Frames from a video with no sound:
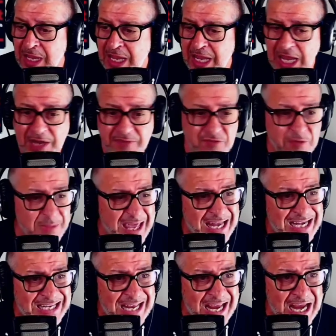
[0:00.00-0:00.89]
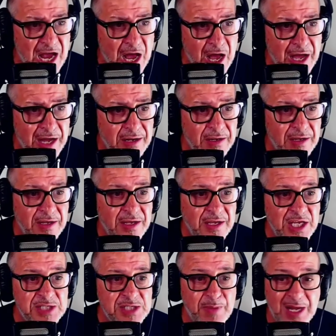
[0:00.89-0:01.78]
And from that day on,
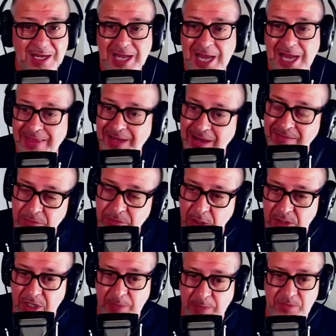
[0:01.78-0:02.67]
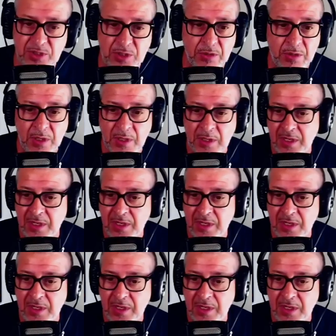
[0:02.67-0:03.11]
he's been a guy that I've looked up to.